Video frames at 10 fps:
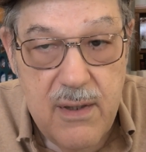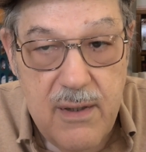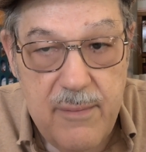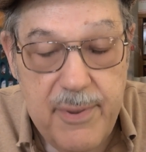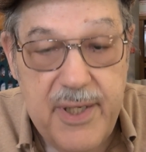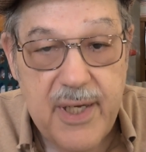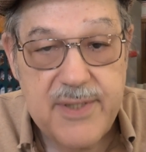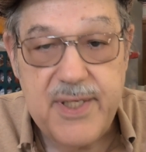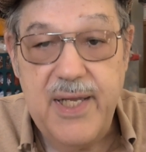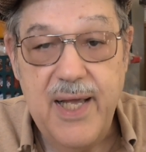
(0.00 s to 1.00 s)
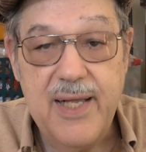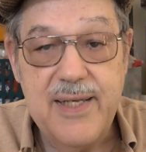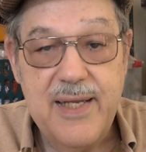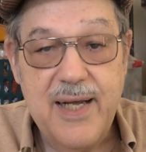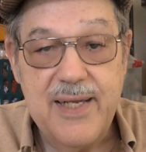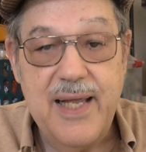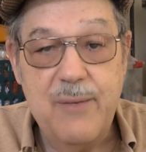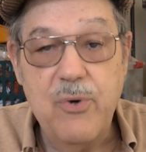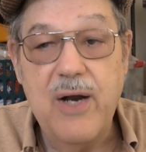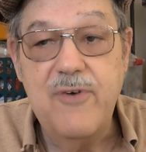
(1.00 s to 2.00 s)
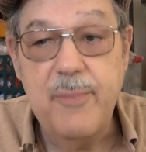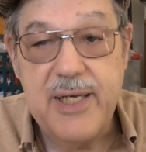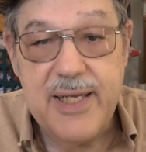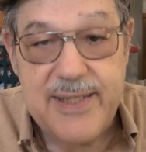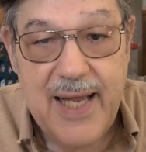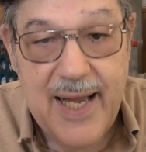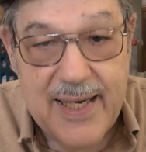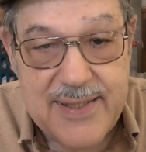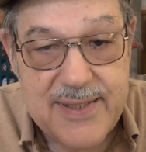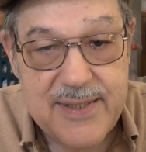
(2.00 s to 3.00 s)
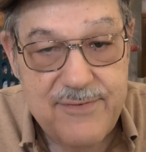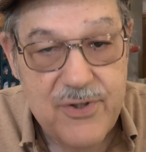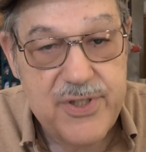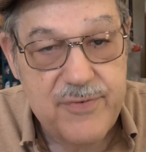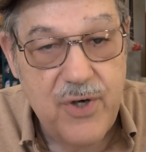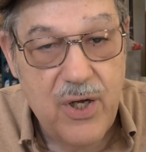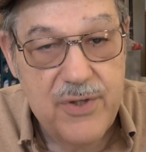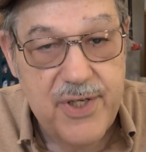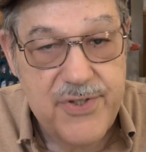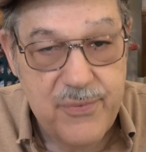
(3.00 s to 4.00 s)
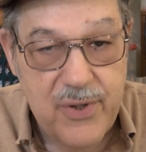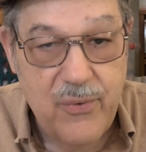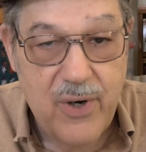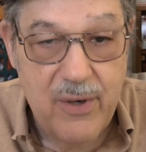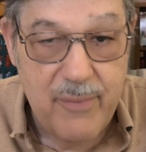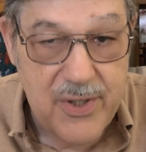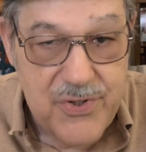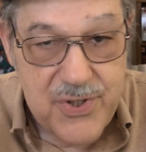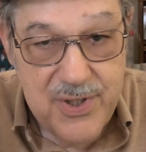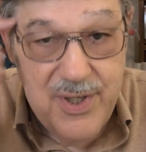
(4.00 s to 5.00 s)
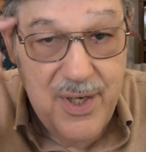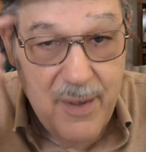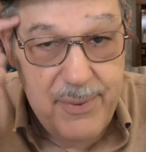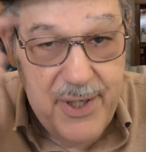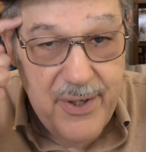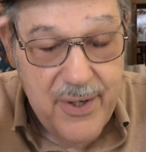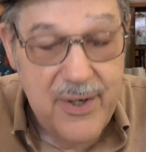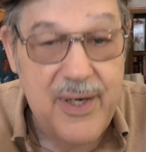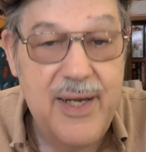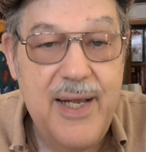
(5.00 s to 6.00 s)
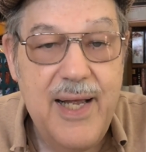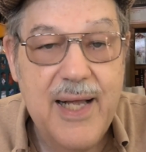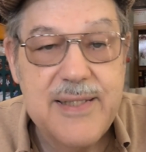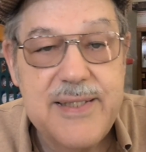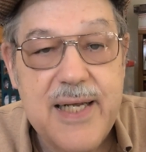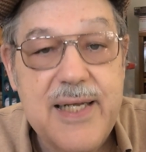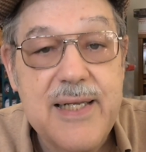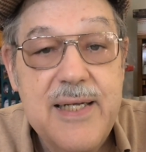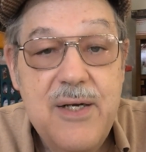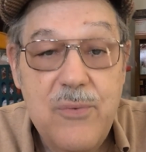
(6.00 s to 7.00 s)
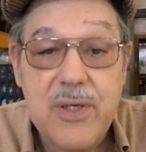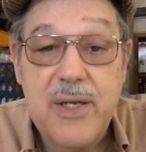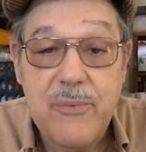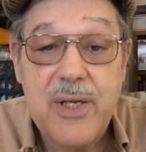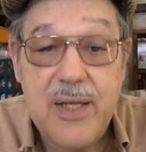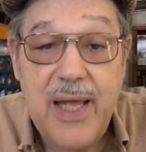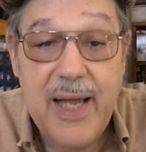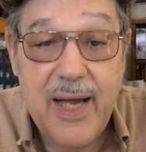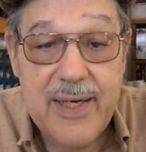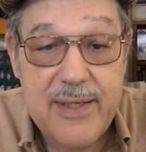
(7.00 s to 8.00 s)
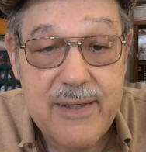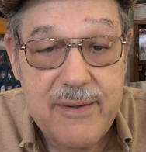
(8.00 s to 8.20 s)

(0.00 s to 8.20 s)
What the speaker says: Because again, a game where everybody attacks, first of all, doesn't require much up here, and second, will get real chaotic.